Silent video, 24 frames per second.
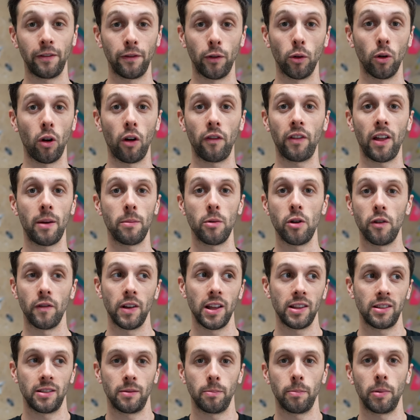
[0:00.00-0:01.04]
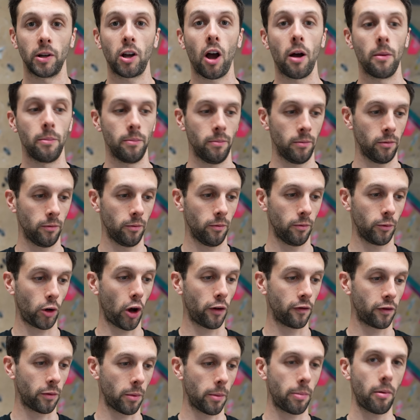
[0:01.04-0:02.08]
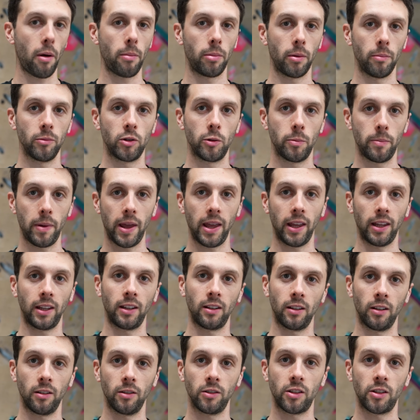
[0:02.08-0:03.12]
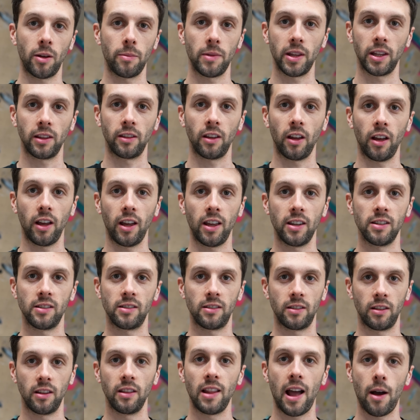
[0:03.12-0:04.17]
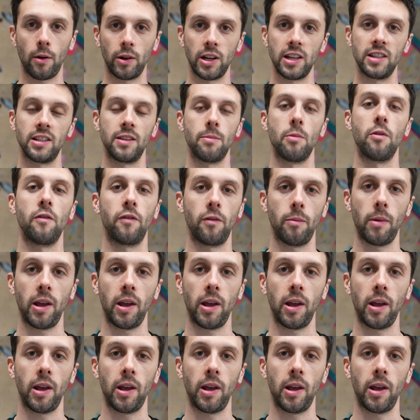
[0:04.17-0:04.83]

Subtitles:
fall off that move. It's gone from a problem to being something that is now an easy move for